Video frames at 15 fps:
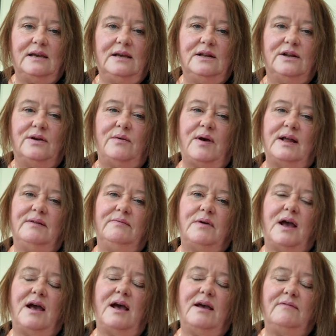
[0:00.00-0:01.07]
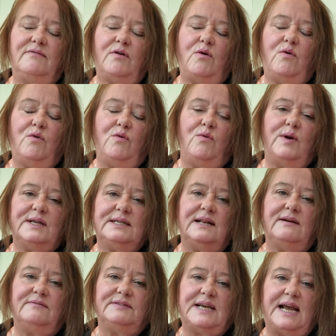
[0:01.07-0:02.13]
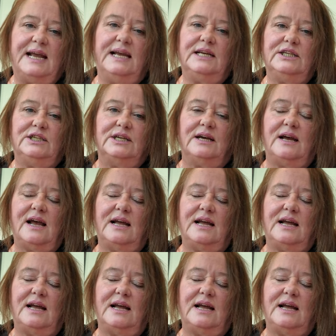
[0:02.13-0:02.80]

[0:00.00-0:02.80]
You know, I I've always loved Asia,